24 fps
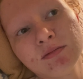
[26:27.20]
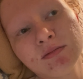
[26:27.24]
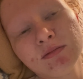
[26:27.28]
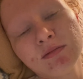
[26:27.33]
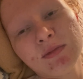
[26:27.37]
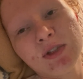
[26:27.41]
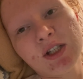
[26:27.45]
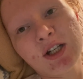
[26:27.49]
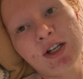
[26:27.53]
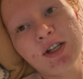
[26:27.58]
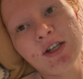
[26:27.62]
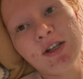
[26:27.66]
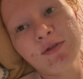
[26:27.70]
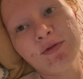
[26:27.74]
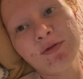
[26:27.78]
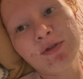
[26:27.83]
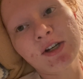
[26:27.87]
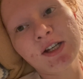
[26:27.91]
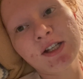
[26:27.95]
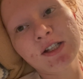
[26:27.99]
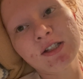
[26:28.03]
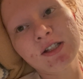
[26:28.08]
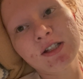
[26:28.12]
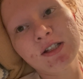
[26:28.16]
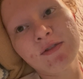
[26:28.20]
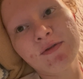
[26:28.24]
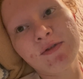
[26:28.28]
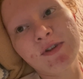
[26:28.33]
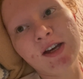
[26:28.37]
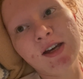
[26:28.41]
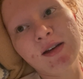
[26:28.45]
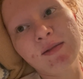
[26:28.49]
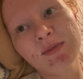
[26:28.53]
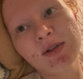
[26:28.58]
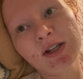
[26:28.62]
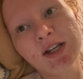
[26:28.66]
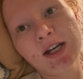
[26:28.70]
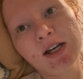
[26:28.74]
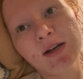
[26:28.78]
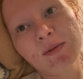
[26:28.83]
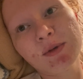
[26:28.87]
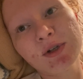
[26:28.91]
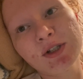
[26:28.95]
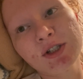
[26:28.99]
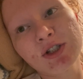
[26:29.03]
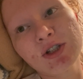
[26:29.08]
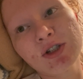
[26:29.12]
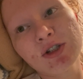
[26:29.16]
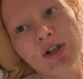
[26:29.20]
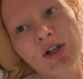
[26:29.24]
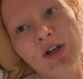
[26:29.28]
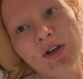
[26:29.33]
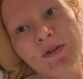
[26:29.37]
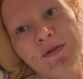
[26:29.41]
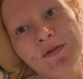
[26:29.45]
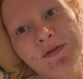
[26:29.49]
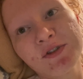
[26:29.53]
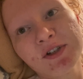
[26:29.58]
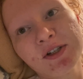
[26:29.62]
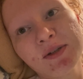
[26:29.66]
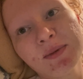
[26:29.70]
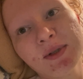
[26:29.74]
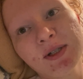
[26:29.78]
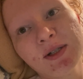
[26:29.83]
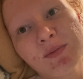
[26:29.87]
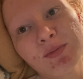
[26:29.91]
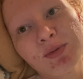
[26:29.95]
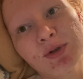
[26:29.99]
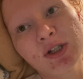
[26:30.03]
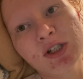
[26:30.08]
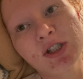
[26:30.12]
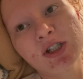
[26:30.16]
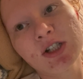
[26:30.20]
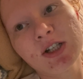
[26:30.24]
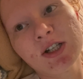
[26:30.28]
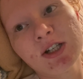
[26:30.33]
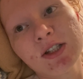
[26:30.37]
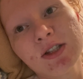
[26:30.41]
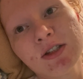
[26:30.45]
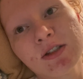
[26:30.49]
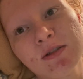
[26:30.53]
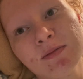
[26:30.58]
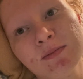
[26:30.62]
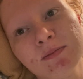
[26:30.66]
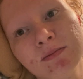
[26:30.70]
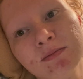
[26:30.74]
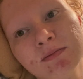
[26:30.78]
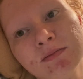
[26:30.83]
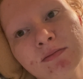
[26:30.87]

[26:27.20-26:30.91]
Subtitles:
Tell your friends and family how much you love them and appreciate them.